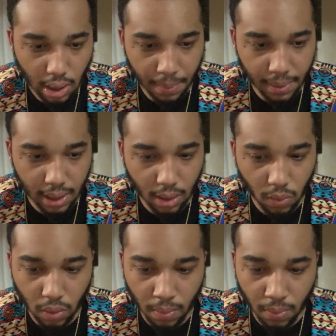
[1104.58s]
gonna get
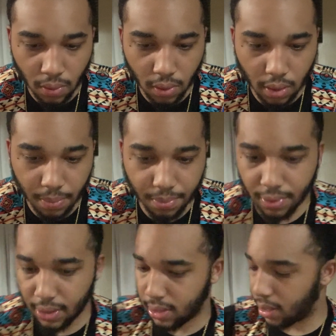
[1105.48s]
one more
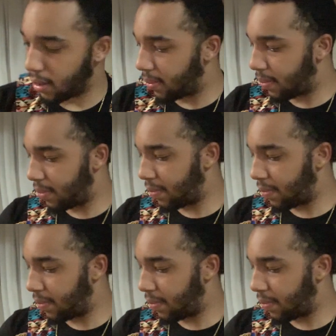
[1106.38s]
precept